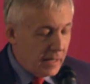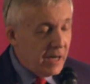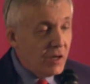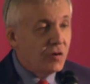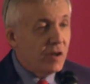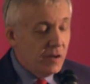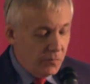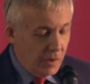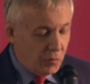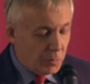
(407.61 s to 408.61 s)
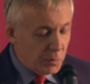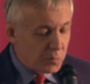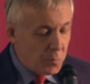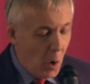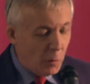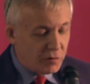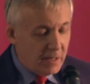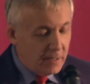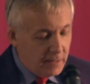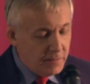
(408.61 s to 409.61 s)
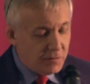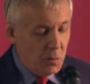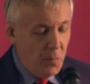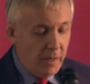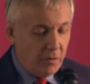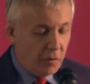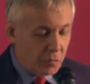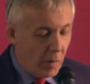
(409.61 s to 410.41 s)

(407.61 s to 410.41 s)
each individual's most intimate,